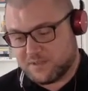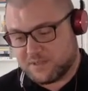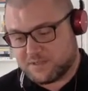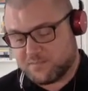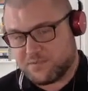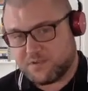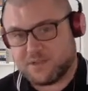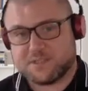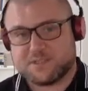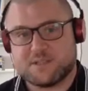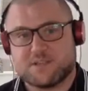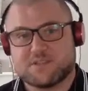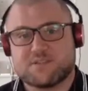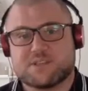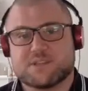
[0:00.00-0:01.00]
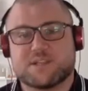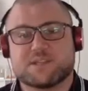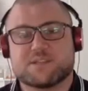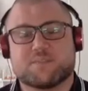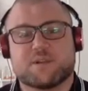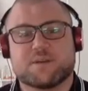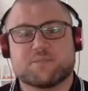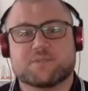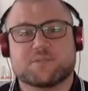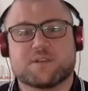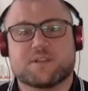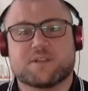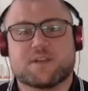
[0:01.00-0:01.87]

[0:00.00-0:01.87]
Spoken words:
That's a prize, interestingly split between